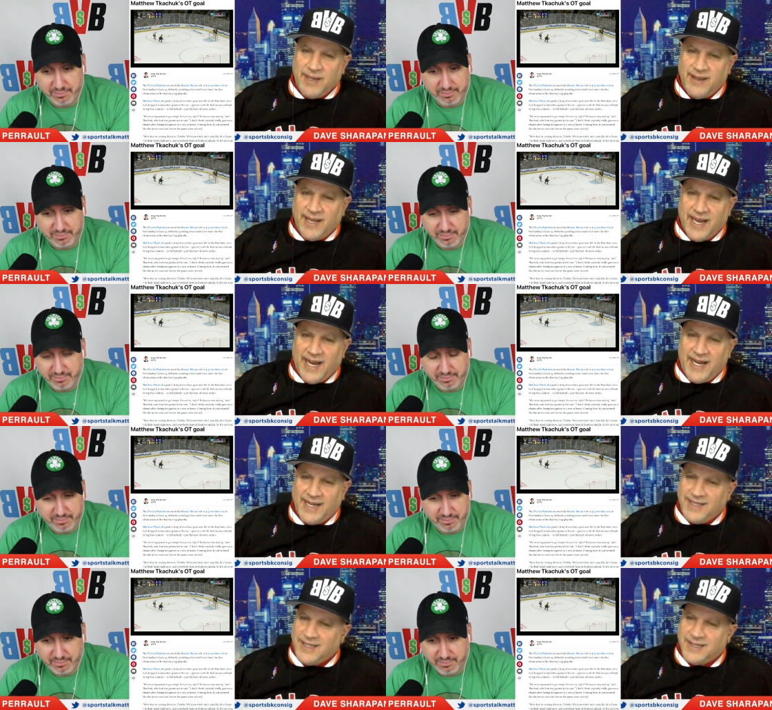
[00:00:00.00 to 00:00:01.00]
Speaker 1: to be the guy
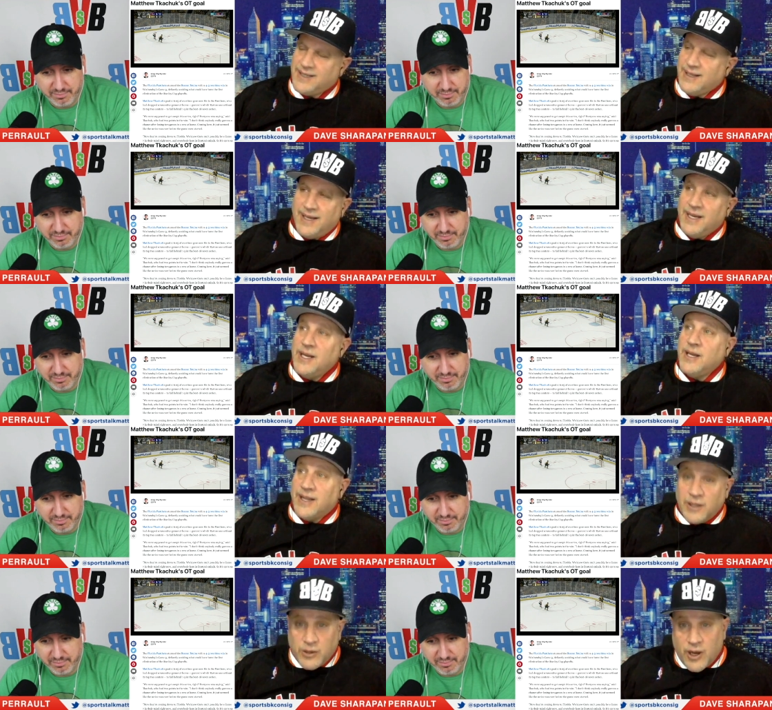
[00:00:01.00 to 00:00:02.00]
that just
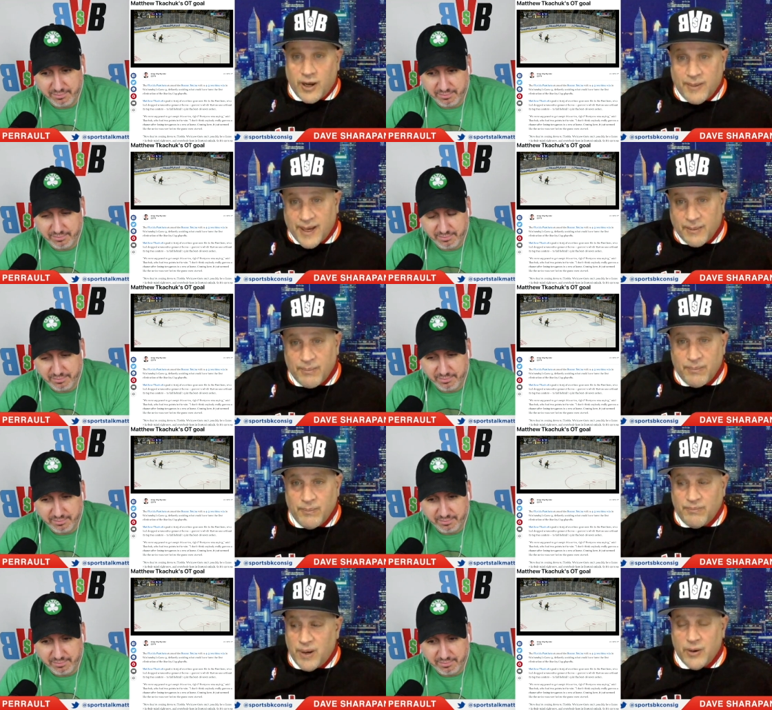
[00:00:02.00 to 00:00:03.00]
talk about a
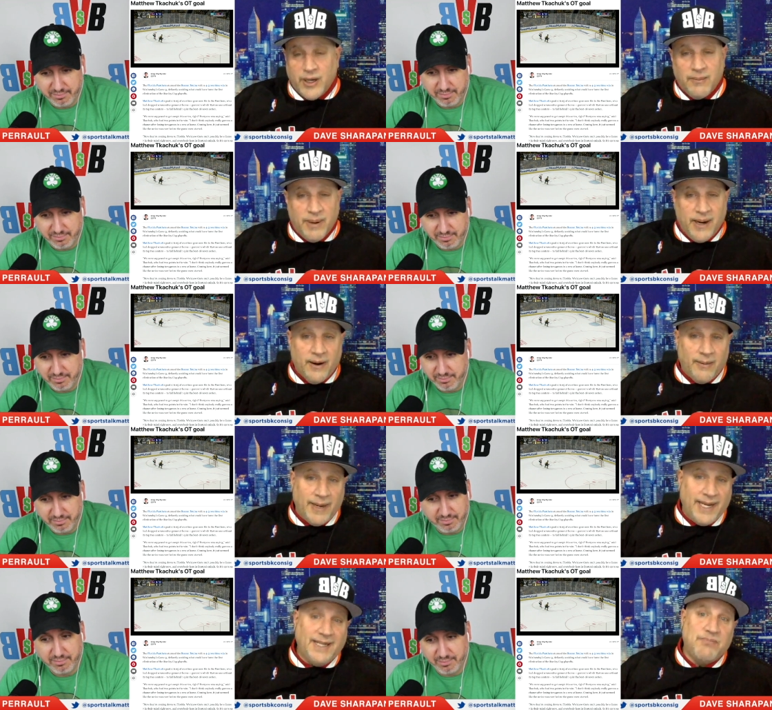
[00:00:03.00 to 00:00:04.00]
poking the bear. I
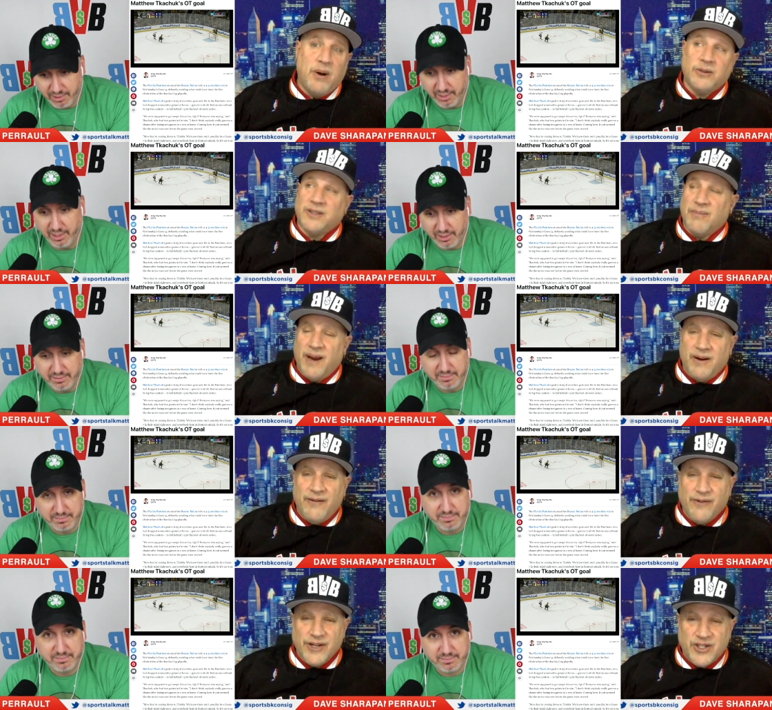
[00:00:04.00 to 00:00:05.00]
mean, he yeah. pokes the
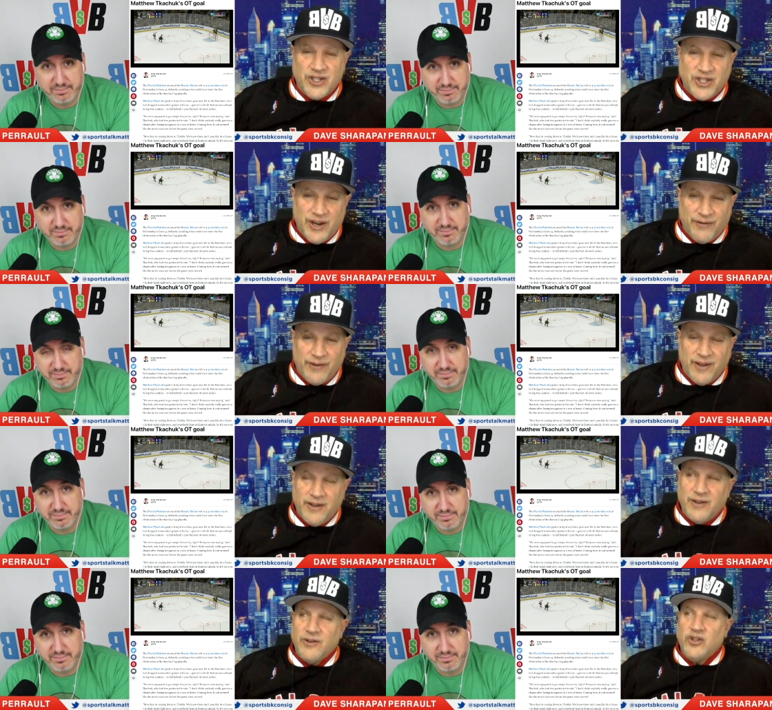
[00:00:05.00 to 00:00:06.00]
bear every shift,
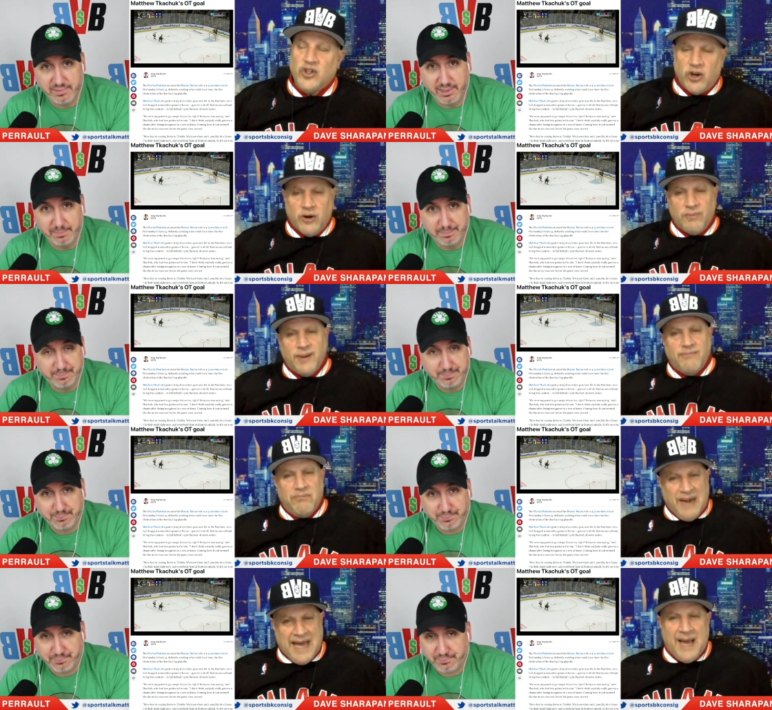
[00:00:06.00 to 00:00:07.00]
yep. chirping,
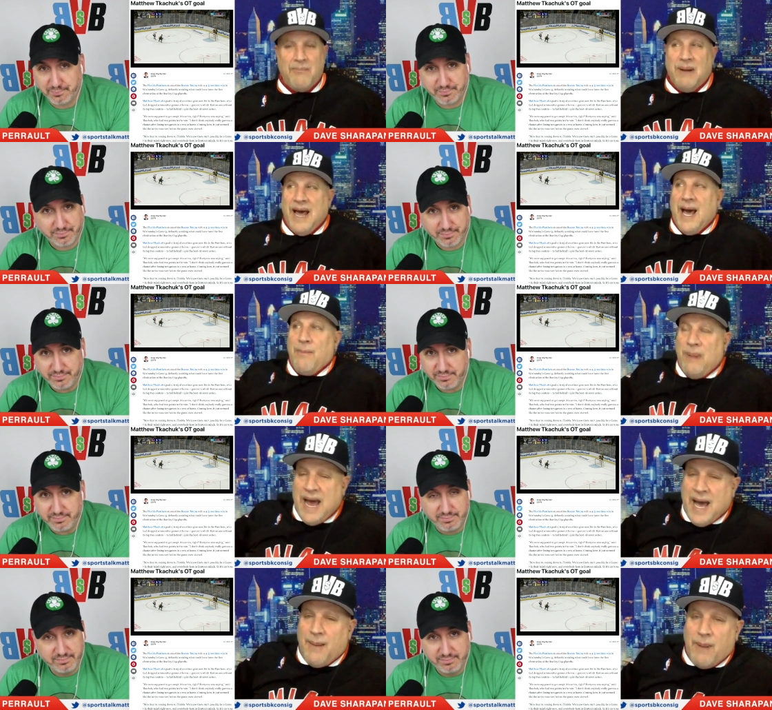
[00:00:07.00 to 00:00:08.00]
blah blah
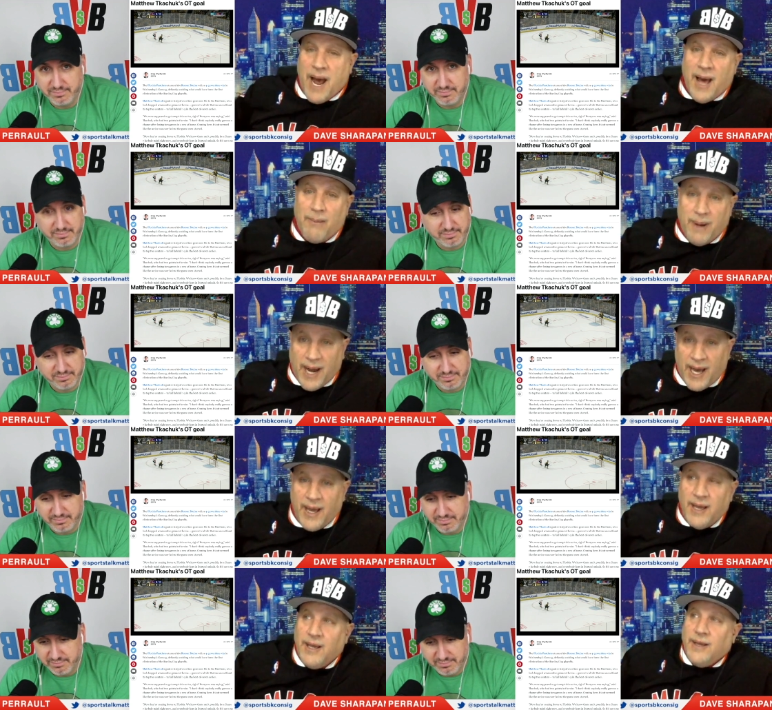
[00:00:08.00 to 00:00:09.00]
blah blah
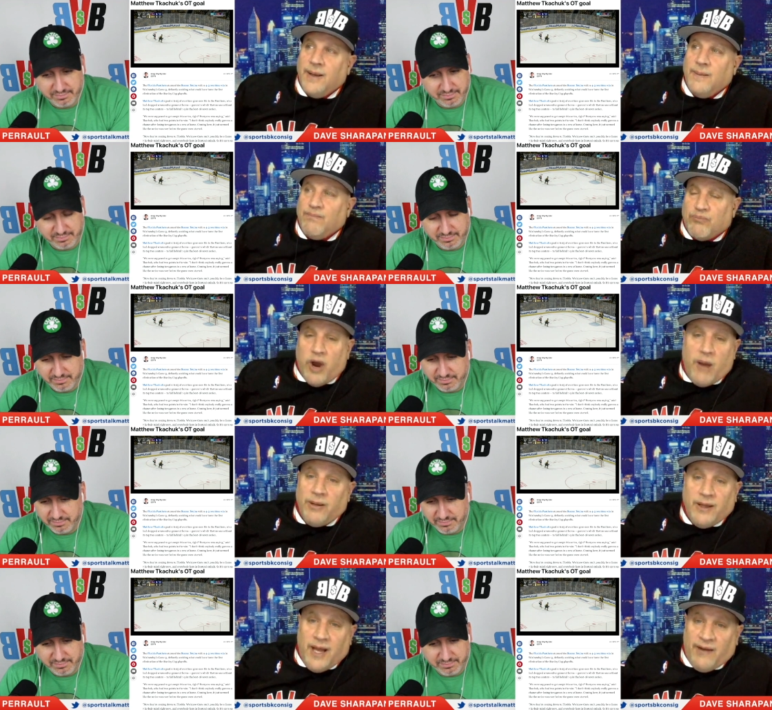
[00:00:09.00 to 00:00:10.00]
blah.
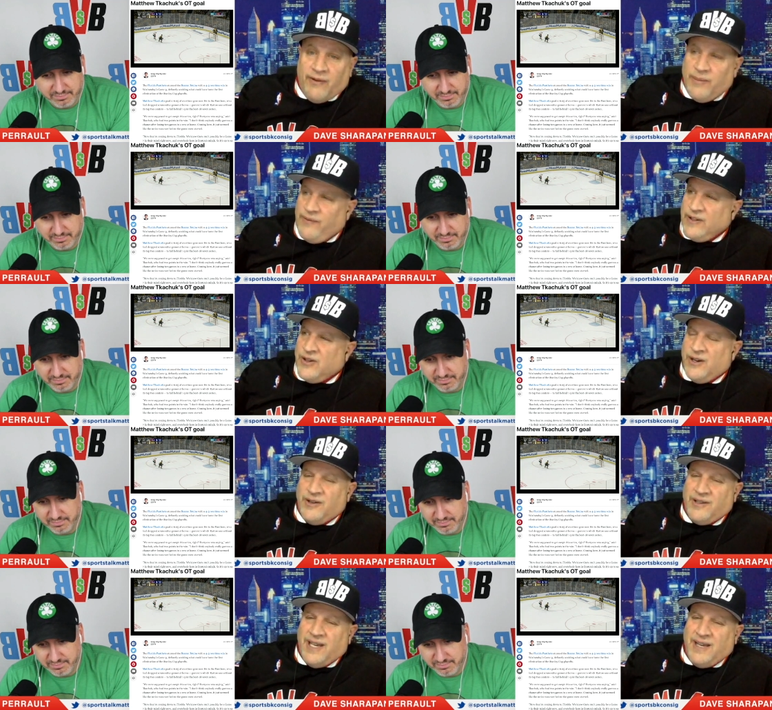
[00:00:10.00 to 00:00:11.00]
Probably love him if he's
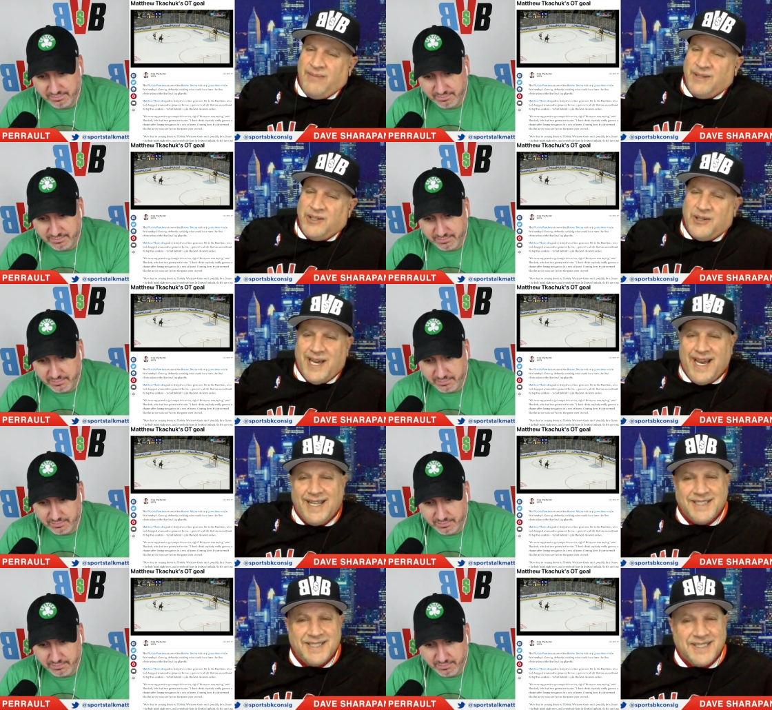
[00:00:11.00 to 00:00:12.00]
on your team, but you
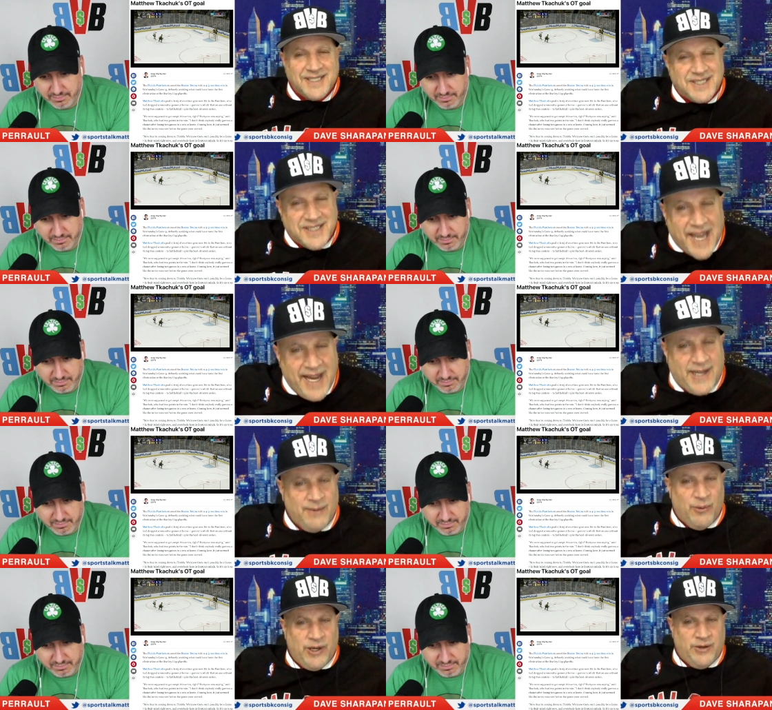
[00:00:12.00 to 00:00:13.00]
can't
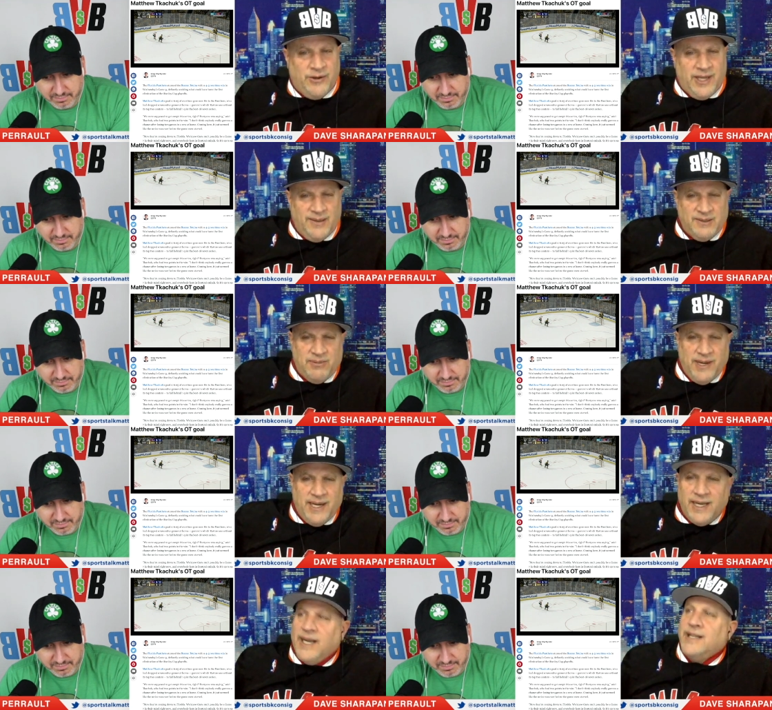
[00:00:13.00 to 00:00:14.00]
stand him when your team's
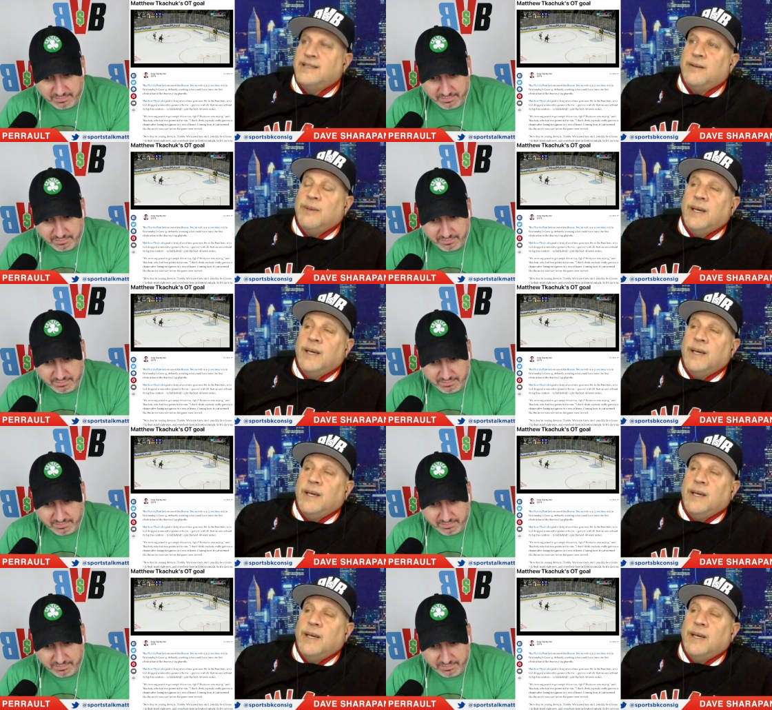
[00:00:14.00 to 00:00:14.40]
playing against